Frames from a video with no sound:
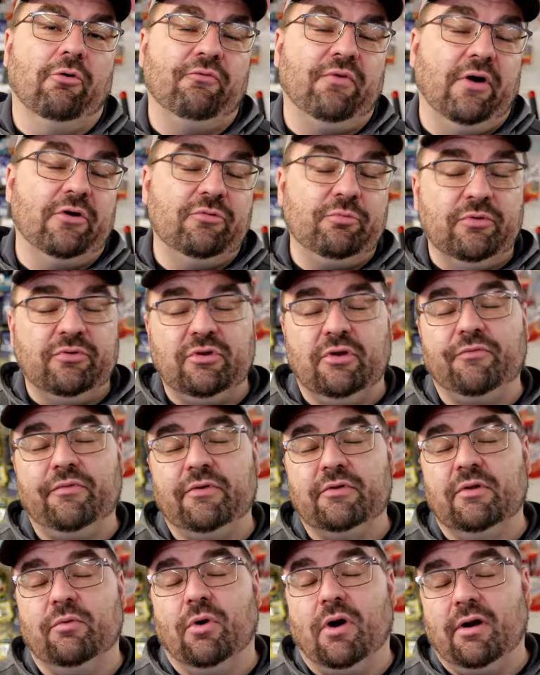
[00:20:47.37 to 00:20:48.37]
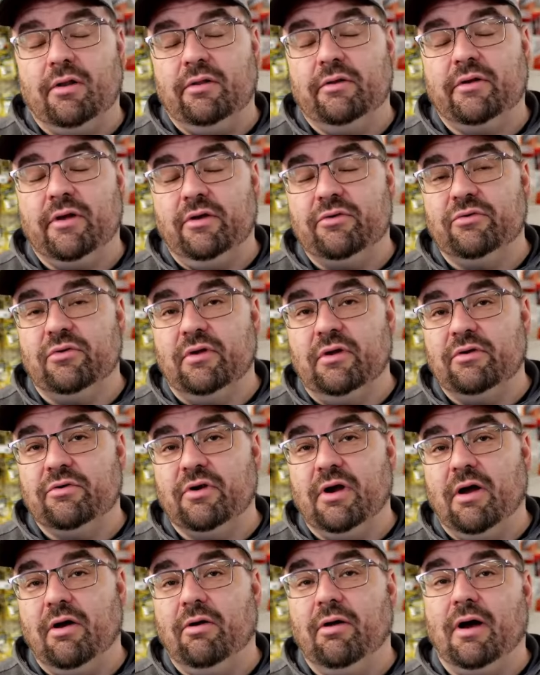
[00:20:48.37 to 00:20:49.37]
If I specifically wanted to catch lake
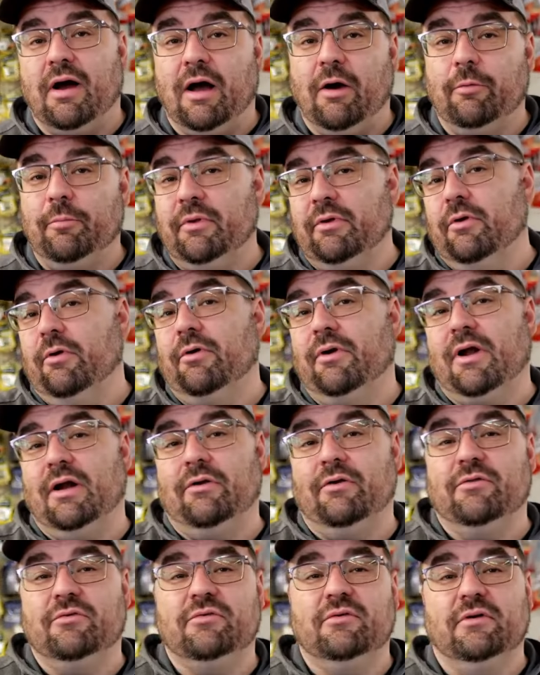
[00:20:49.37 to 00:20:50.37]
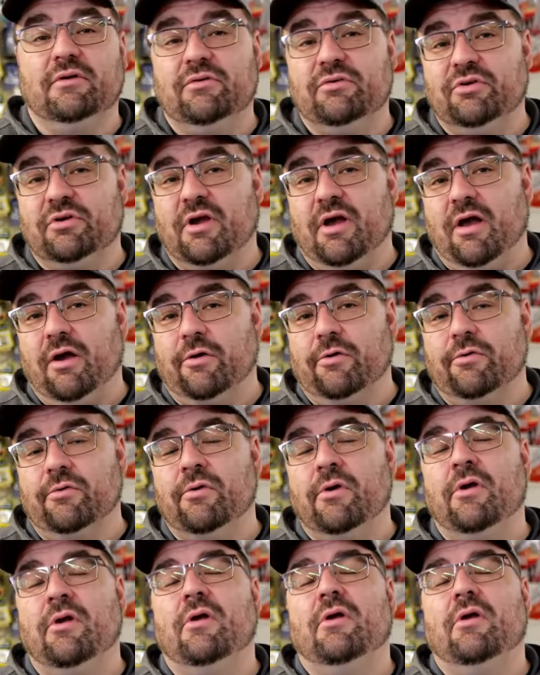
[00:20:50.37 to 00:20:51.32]
trout, I would be going down to the city of Chicago.